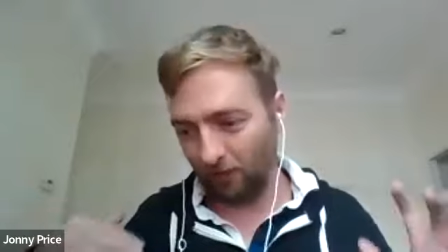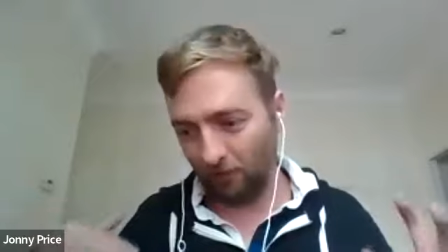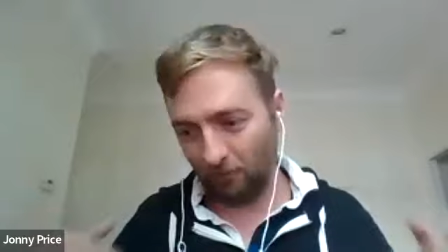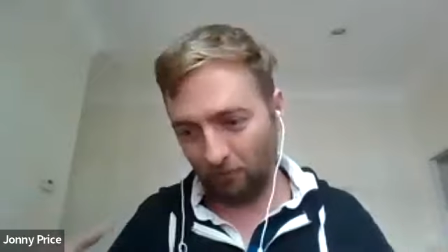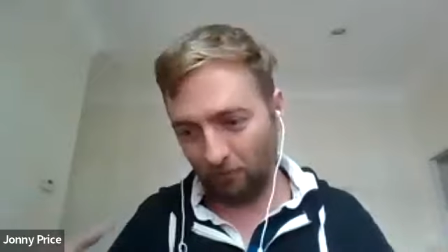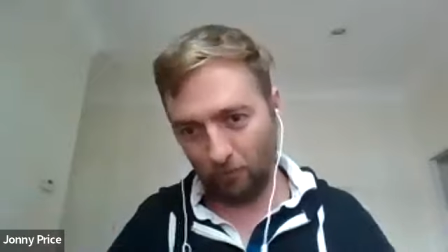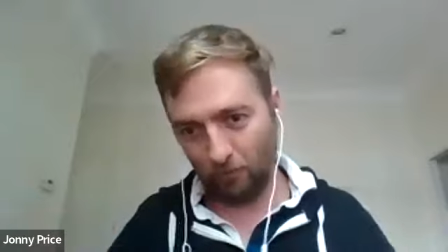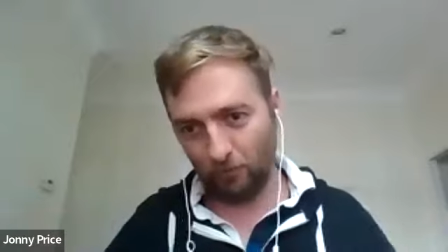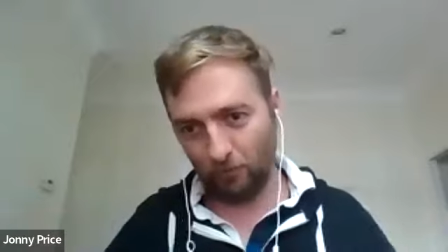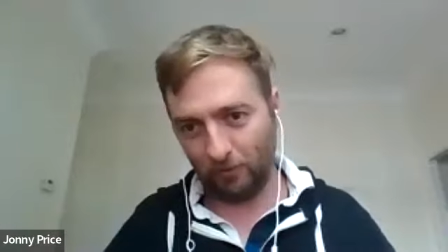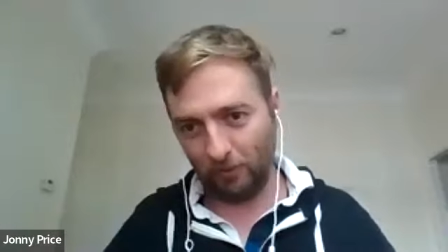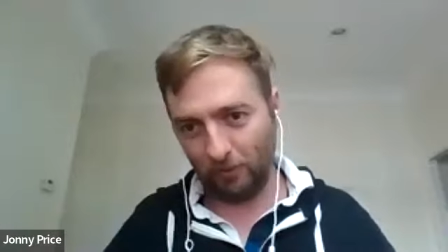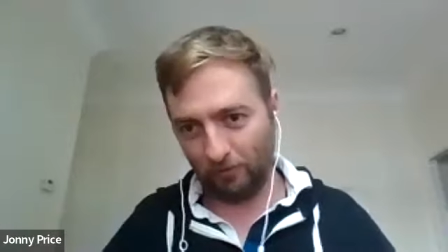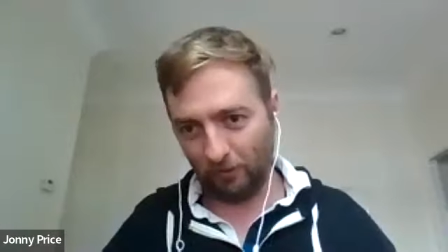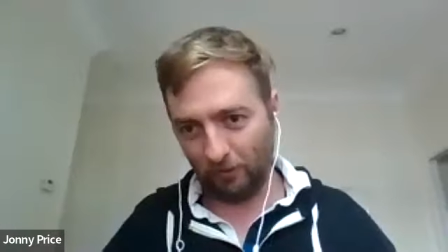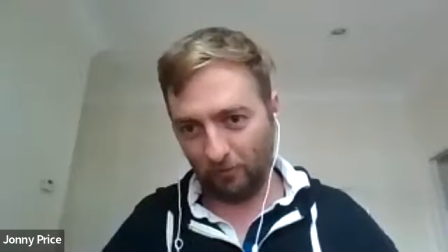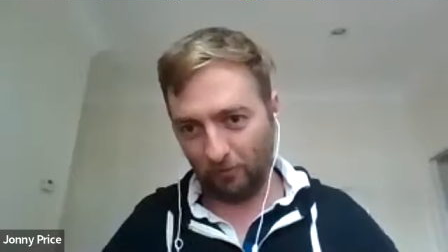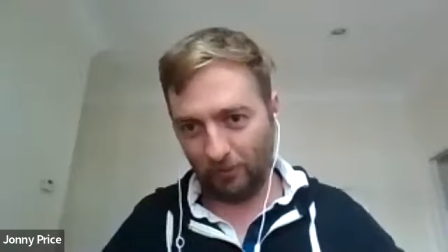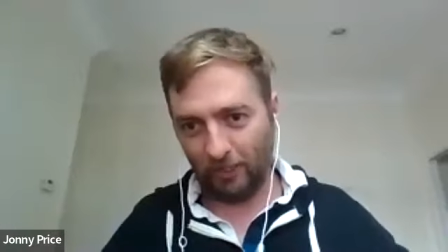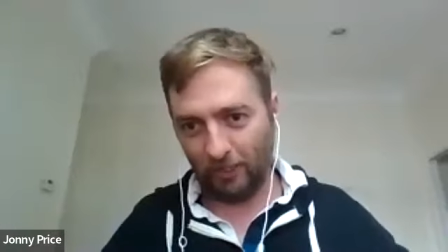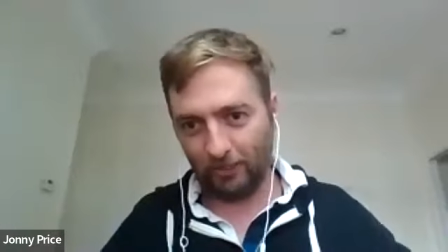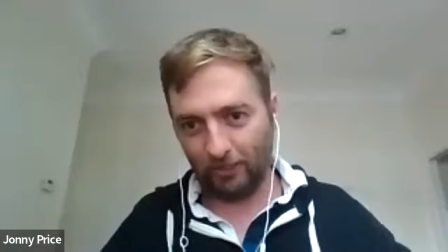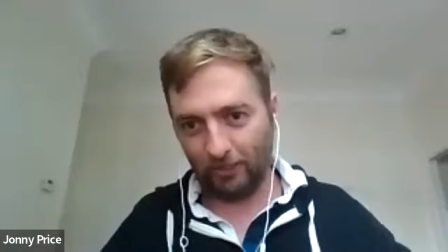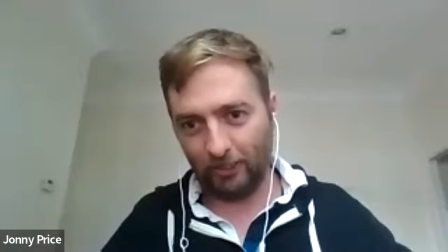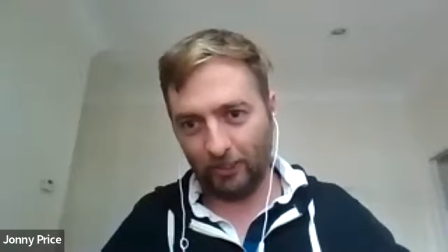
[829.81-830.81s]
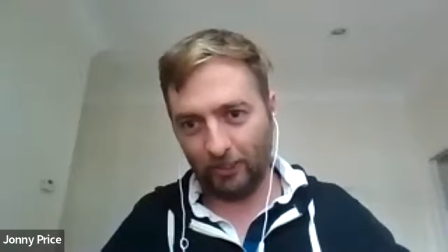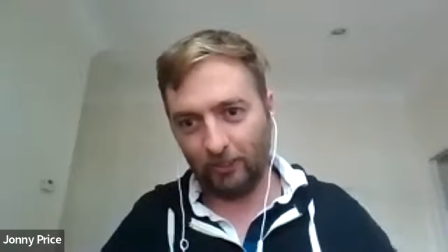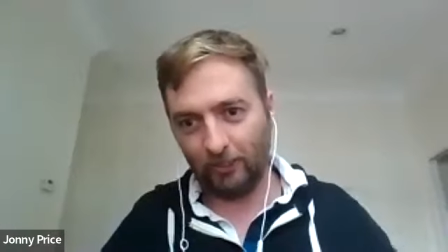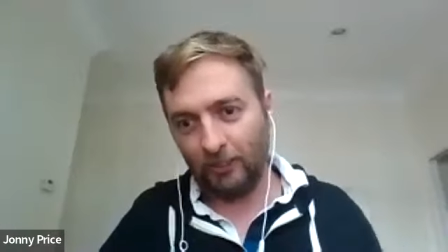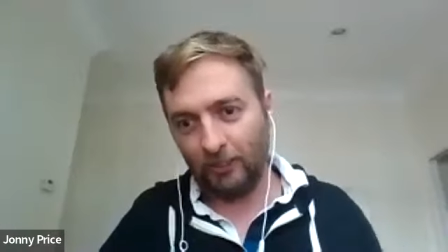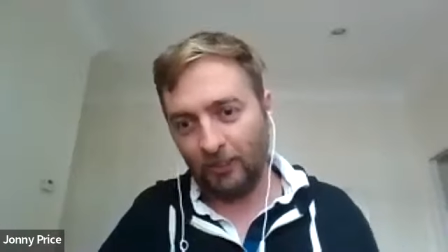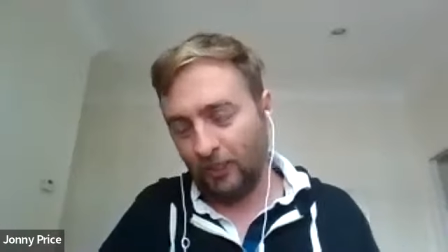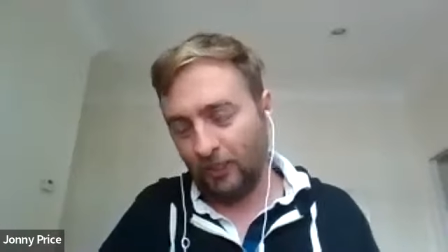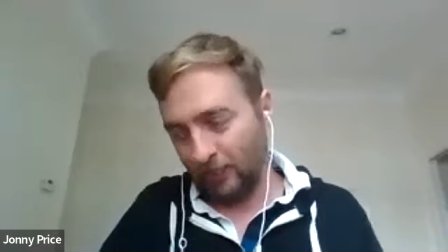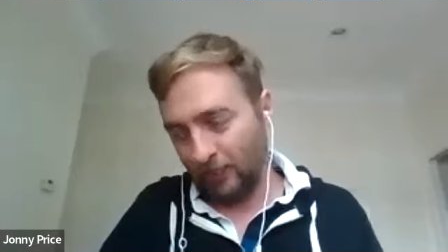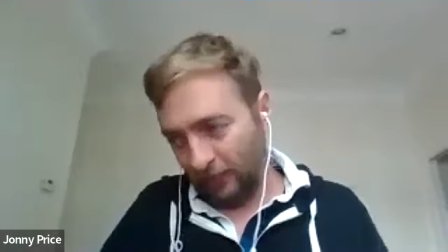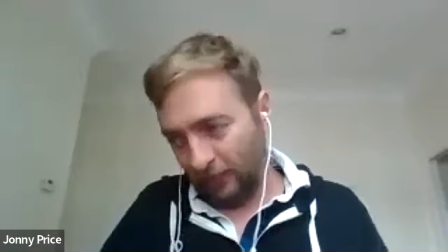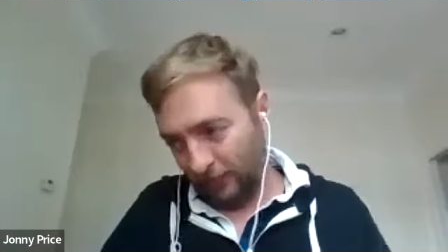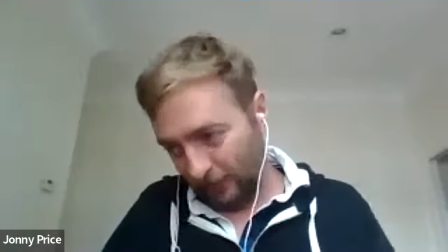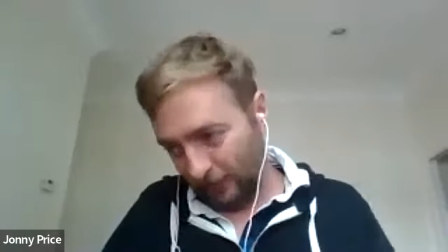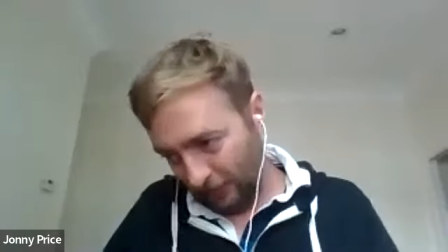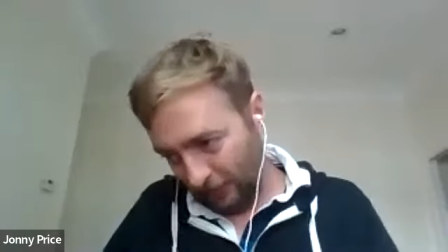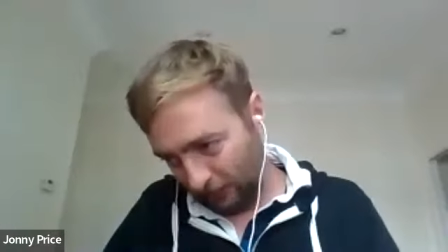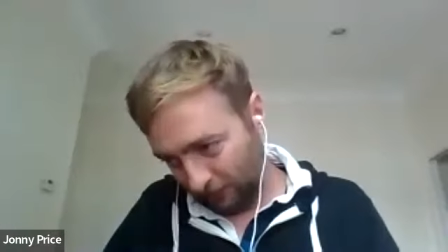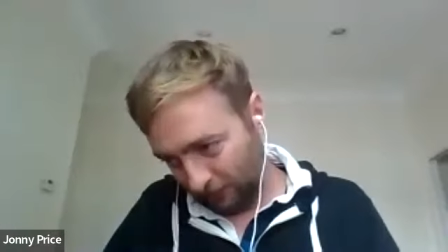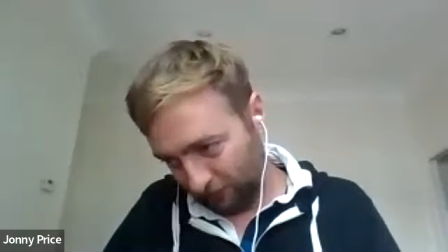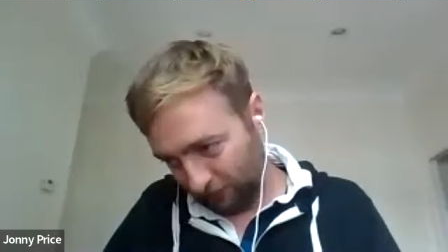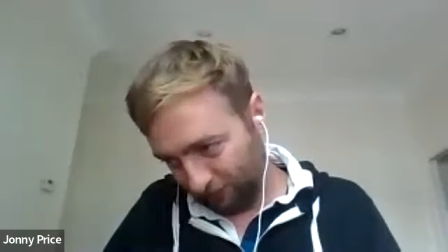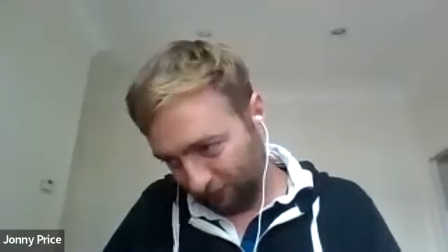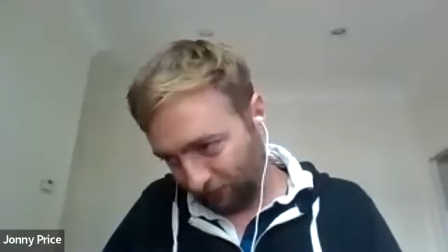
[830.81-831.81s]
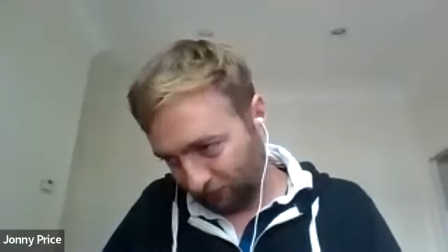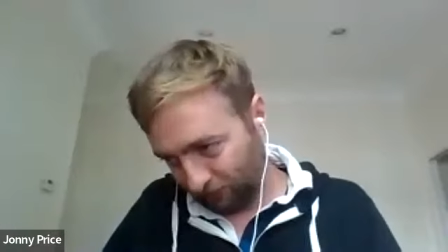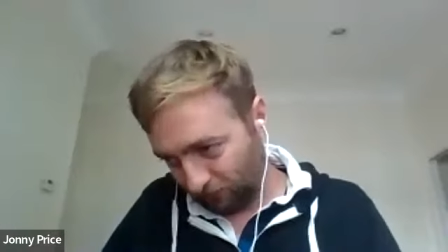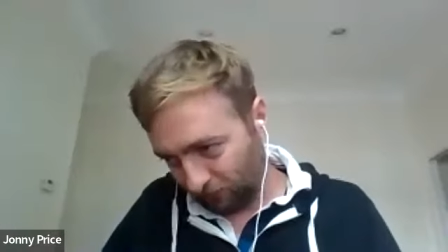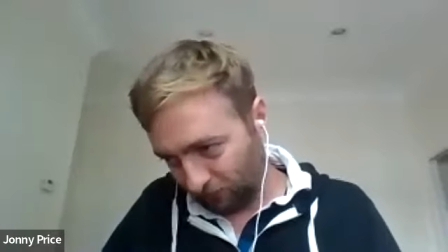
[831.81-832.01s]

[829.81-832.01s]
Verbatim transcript: more people about it. Um,